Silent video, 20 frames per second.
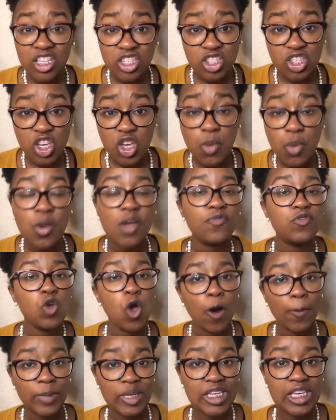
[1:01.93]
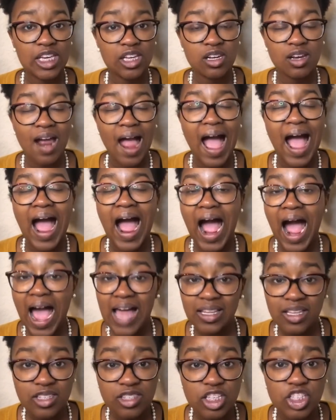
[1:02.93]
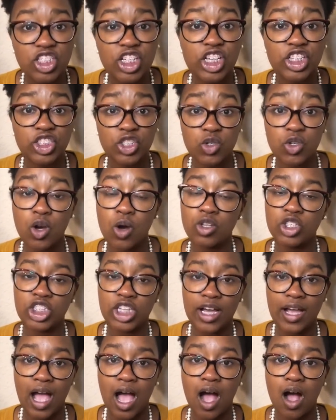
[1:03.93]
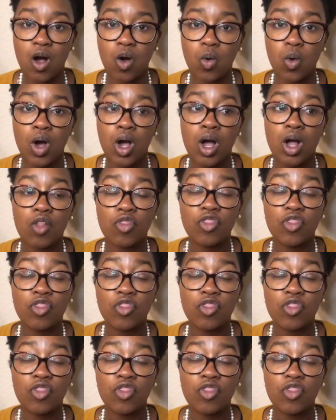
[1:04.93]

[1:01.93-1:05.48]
is you, if you are a beginner, I highly suggest you go check out